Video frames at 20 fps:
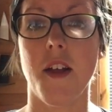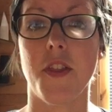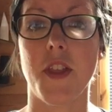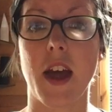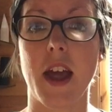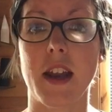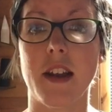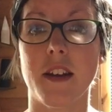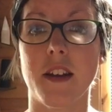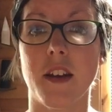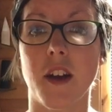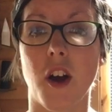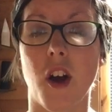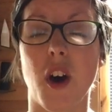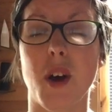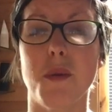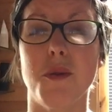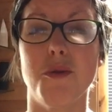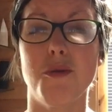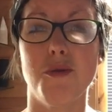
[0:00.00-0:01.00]
then
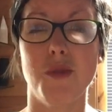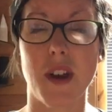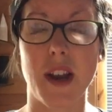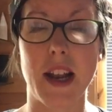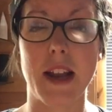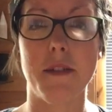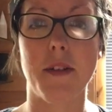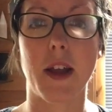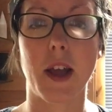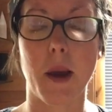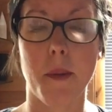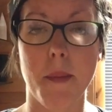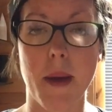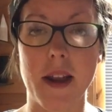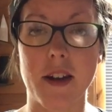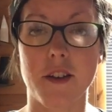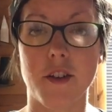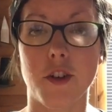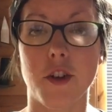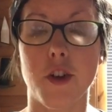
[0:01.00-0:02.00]
I would really
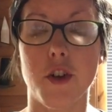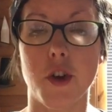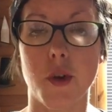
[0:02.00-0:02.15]
recommend